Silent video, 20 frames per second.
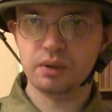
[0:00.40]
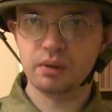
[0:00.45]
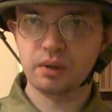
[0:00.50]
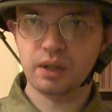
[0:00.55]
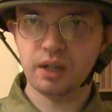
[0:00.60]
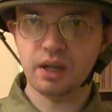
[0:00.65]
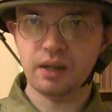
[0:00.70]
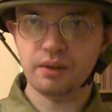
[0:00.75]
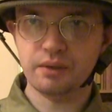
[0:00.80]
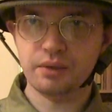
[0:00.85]
to the
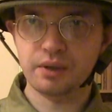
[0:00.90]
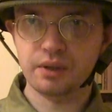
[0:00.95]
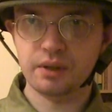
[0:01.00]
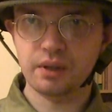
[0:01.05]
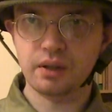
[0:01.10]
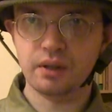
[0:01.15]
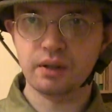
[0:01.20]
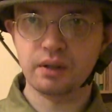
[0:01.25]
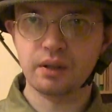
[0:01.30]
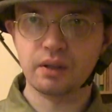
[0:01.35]
countries
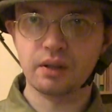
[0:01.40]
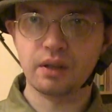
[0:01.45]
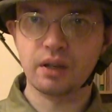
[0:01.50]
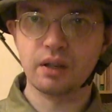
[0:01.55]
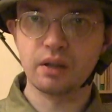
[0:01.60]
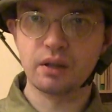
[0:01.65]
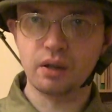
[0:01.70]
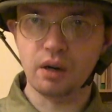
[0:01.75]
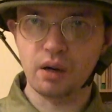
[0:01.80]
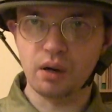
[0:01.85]
they
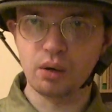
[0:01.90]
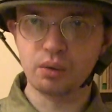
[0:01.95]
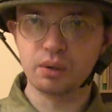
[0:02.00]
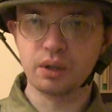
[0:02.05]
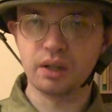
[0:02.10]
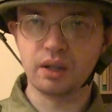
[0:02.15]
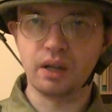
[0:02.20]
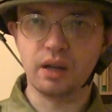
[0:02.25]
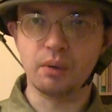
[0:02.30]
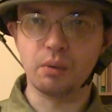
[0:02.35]
know
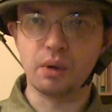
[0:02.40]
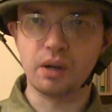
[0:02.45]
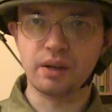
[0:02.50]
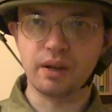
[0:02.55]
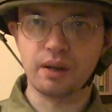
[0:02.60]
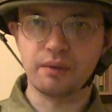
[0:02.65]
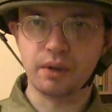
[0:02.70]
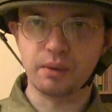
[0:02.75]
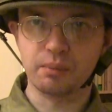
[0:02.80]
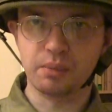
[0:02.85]
that they will
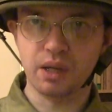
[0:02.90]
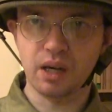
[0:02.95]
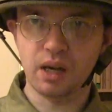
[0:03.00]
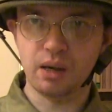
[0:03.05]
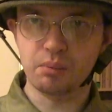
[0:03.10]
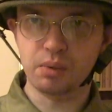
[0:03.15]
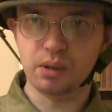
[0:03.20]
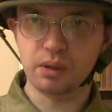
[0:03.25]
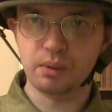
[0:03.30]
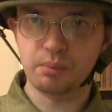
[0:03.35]
never be
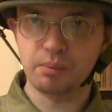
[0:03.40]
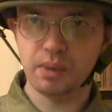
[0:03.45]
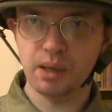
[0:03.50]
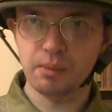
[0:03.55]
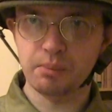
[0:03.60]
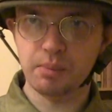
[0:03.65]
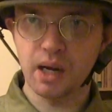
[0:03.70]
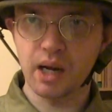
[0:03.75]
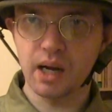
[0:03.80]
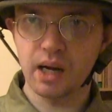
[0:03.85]
able to pay
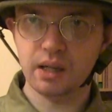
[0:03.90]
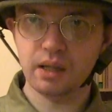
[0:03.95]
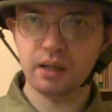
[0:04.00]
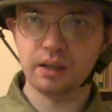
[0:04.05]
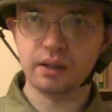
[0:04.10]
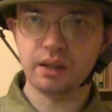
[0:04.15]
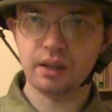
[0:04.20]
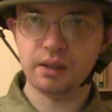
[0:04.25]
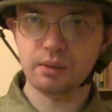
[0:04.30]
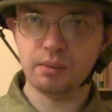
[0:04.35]
back,
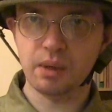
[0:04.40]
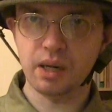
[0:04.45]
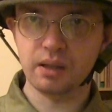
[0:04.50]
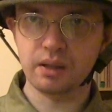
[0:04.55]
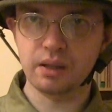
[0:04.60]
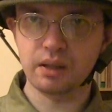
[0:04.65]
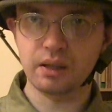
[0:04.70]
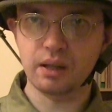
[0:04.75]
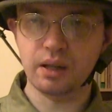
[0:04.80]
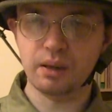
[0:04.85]
and that's why
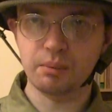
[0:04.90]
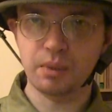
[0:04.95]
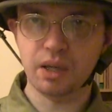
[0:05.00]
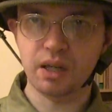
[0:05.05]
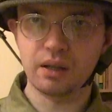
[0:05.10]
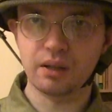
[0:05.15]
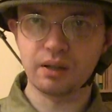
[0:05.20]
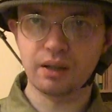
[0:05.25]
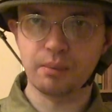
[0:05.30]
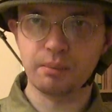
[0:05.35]
they are
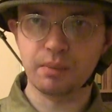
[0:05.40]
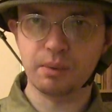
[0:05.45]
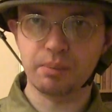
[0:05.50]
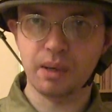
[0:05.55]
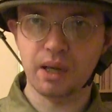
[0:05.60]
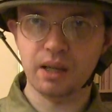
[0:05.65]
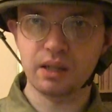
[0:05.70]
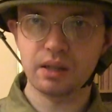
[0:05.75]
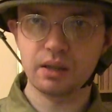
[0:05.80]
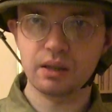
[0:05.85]
making them
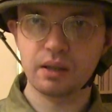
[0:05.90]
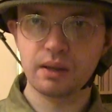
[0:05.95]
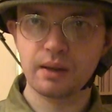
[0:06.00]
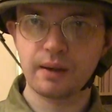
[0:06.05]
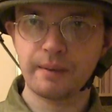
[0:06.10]
dependent